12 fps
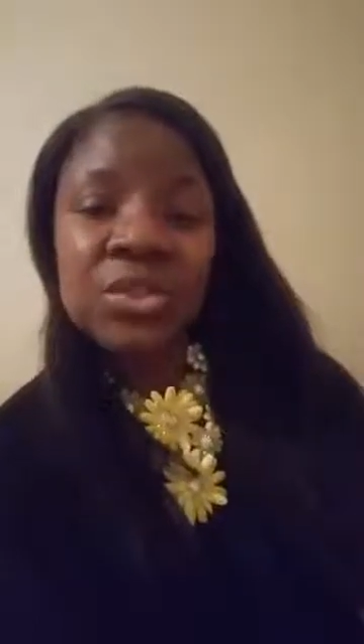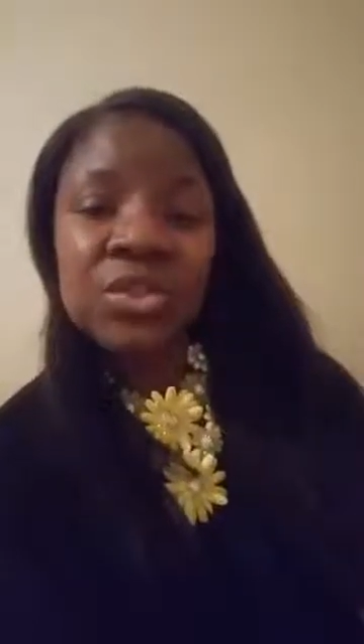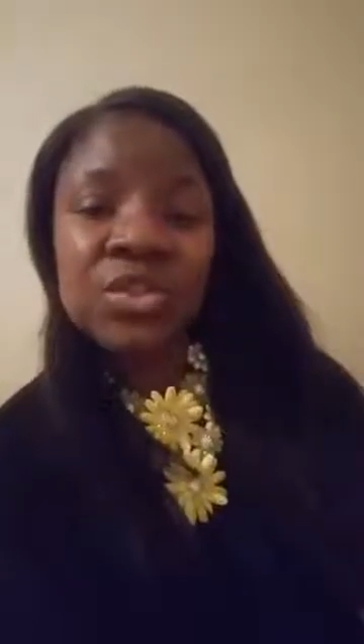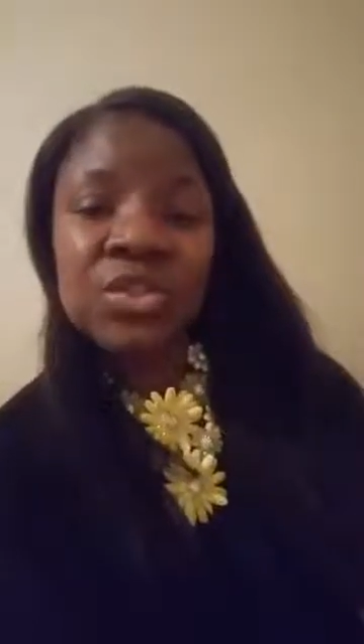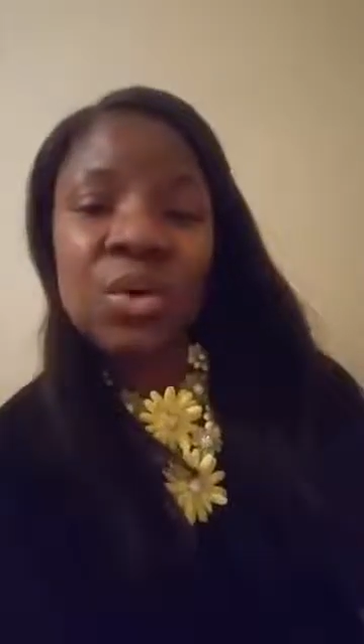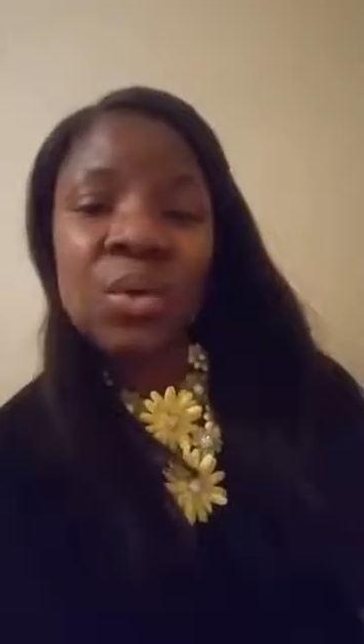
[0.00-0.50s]

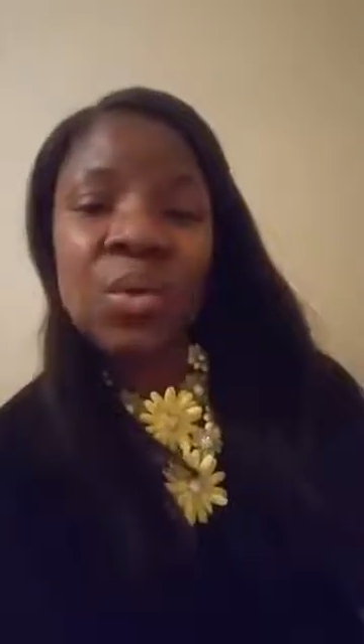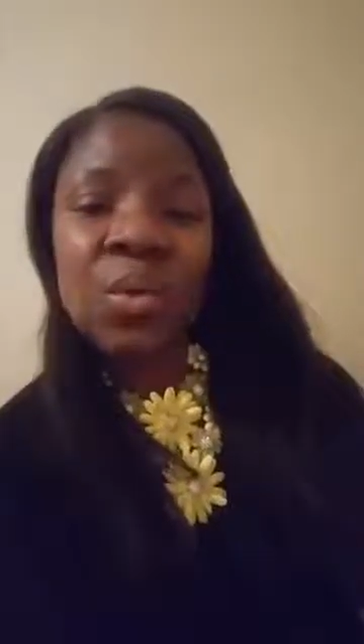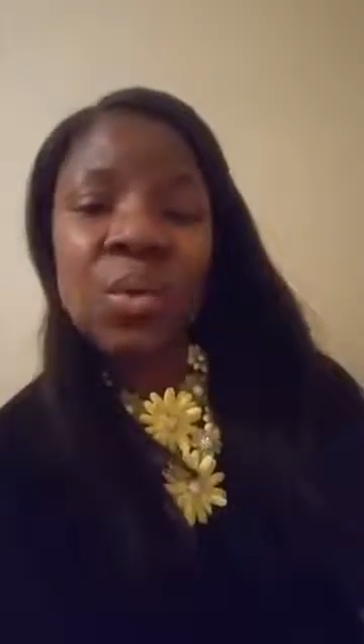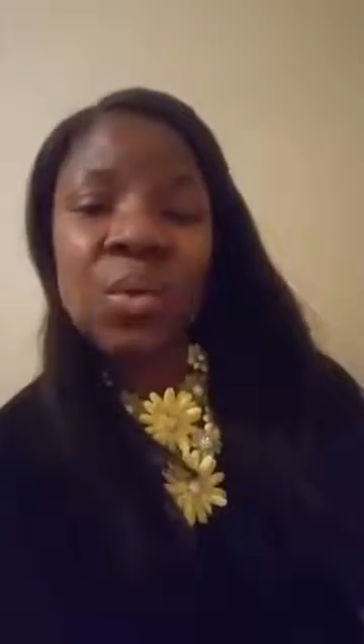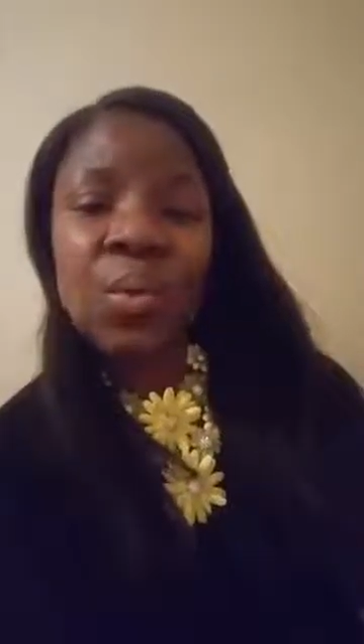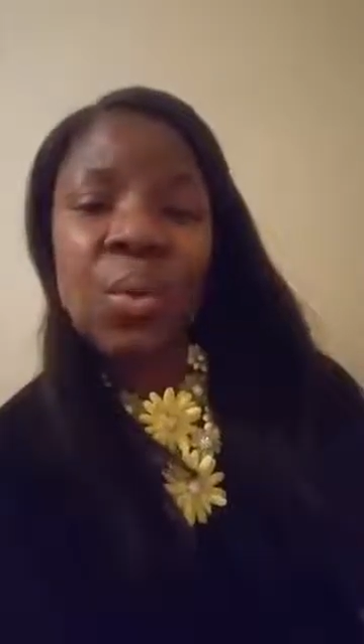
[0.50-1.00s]

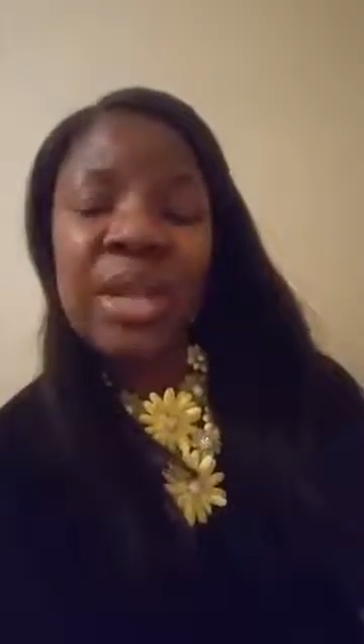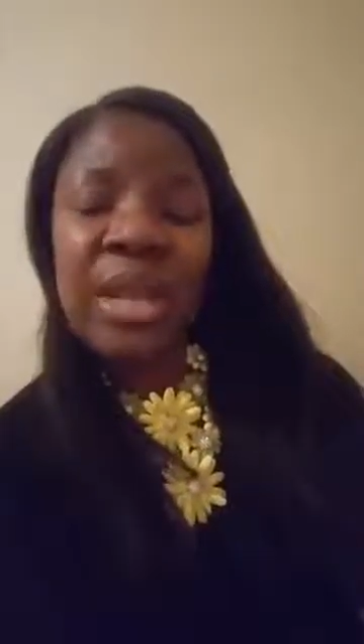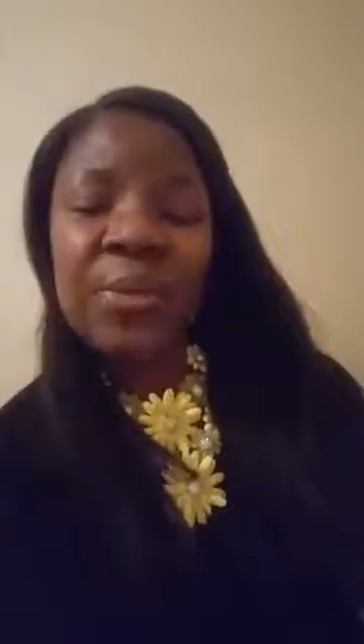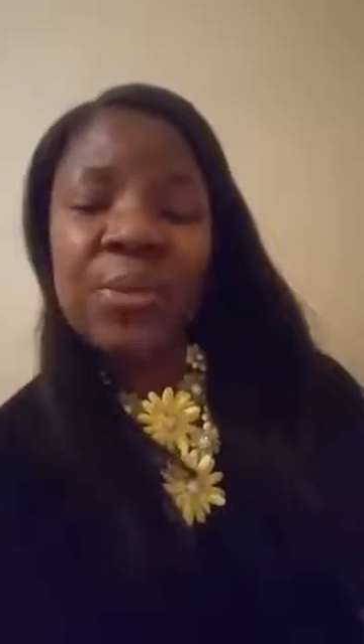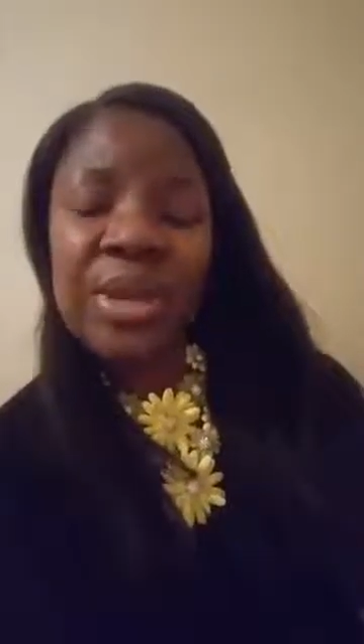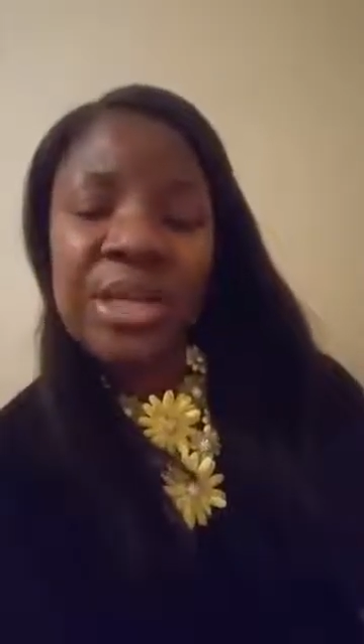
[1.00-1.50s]
So when
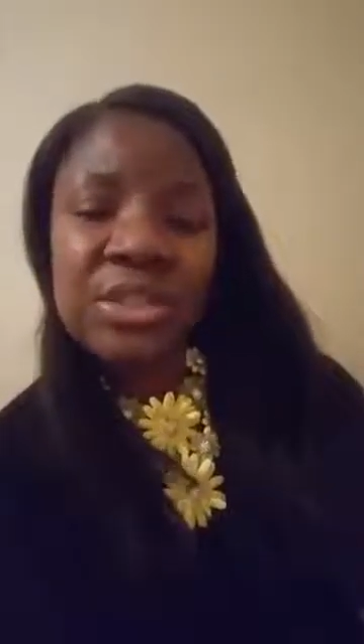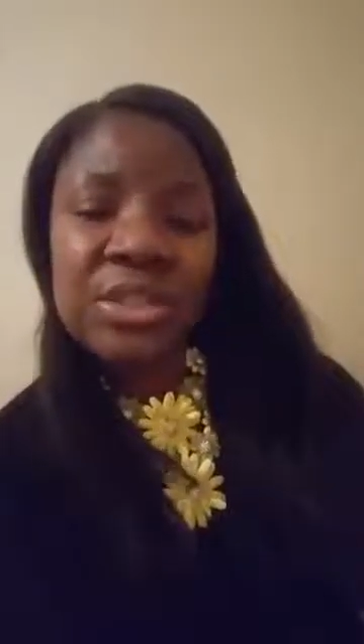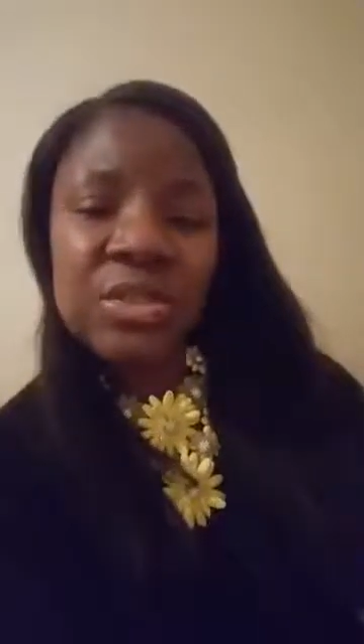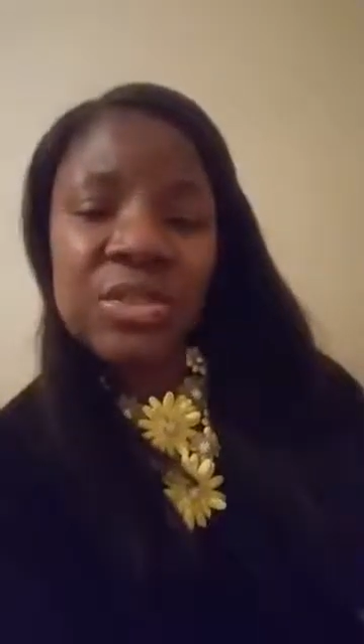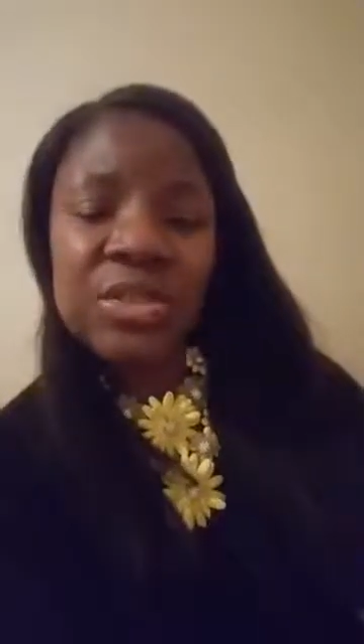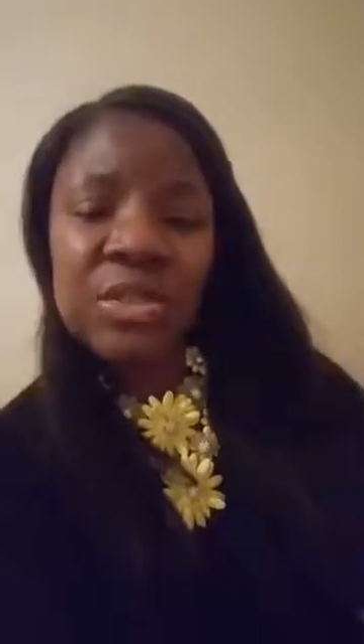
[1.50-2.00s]
I went
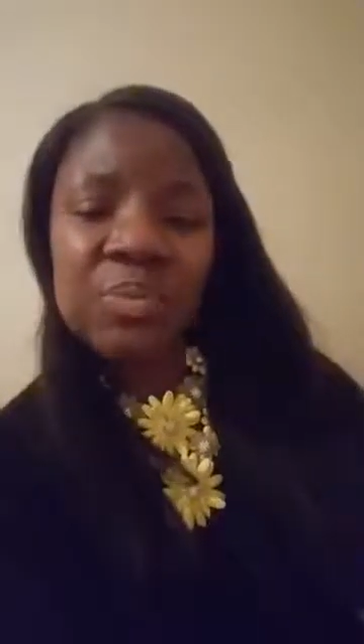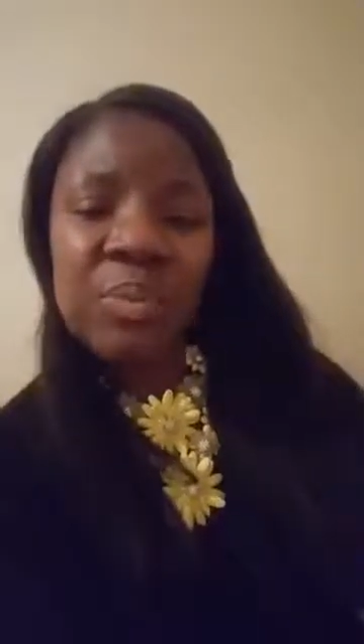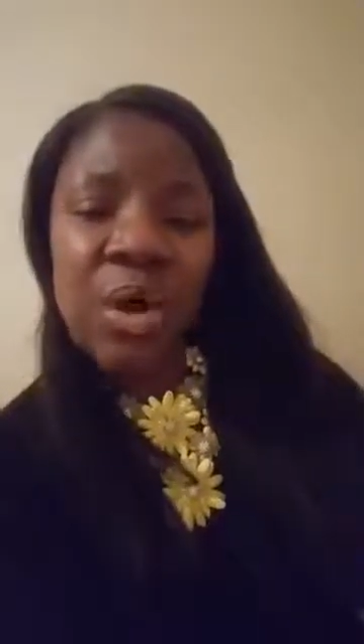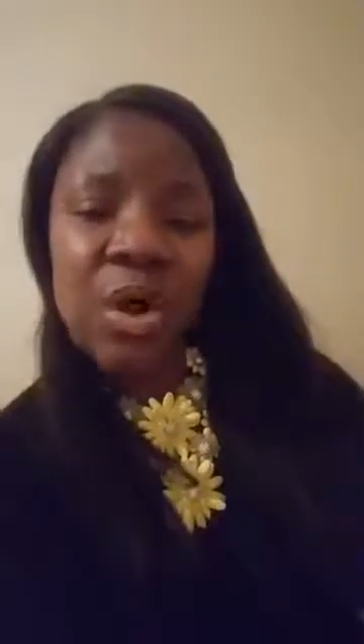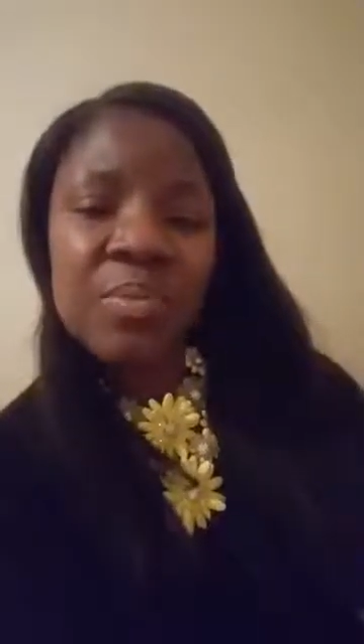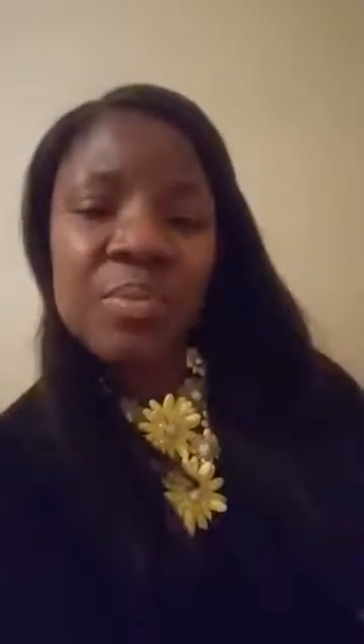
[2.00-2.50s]
into this
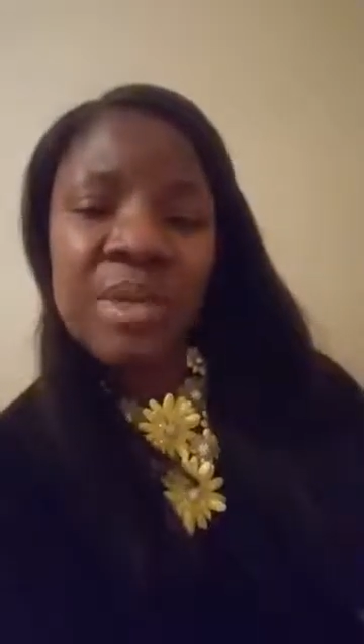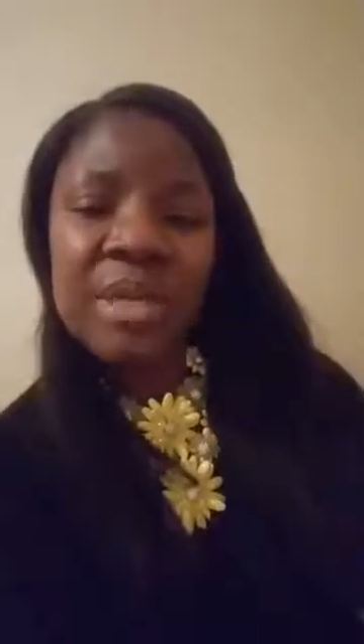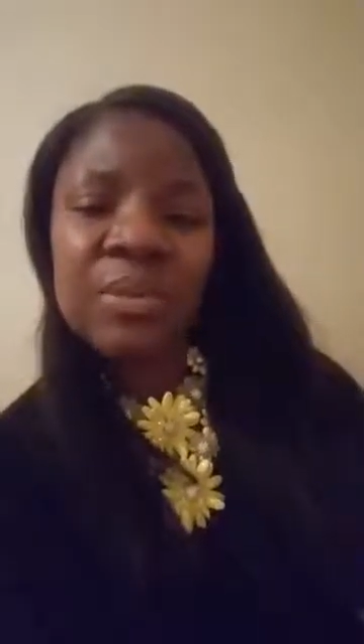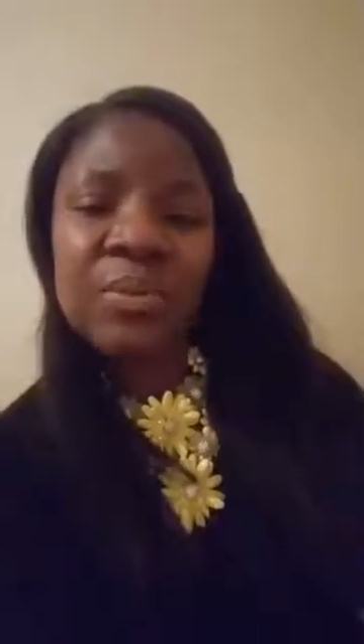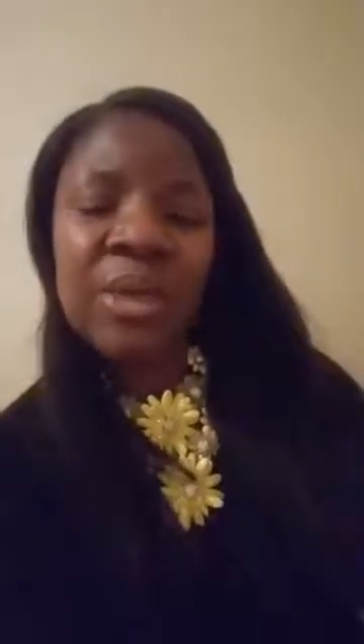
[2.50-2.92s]
apartment,